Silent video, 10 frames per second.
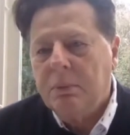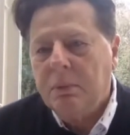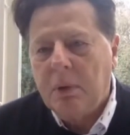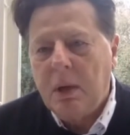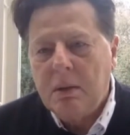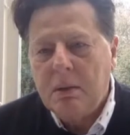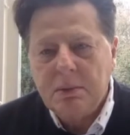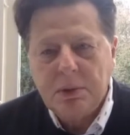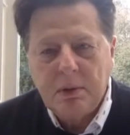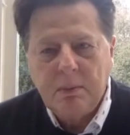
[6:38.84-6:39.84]

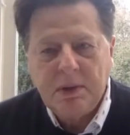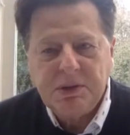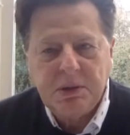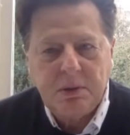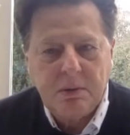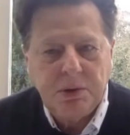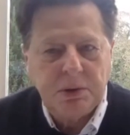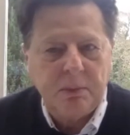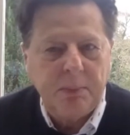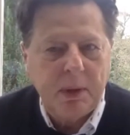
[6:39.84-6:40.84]
long-term
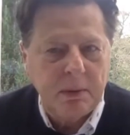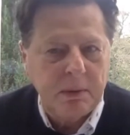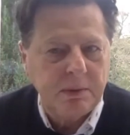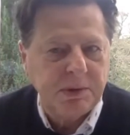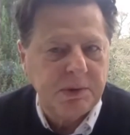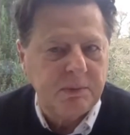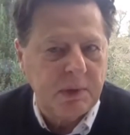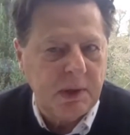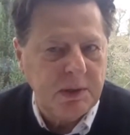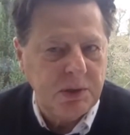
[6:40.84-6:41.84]
institutional partners and
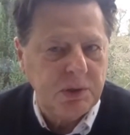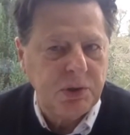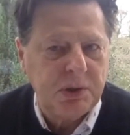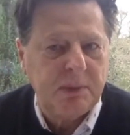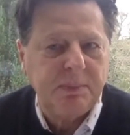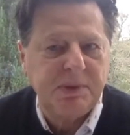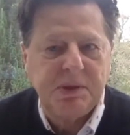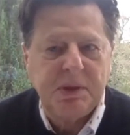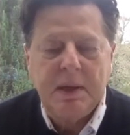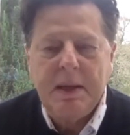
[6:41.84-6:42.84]

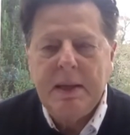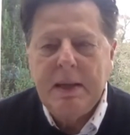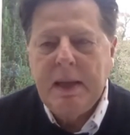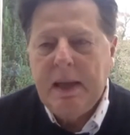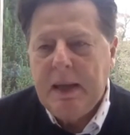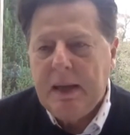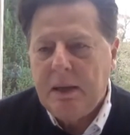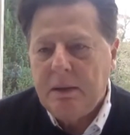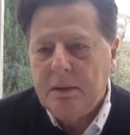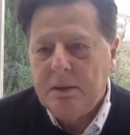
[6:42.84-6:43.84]
relationships,
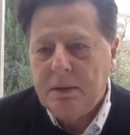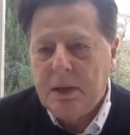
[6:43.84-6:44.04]
and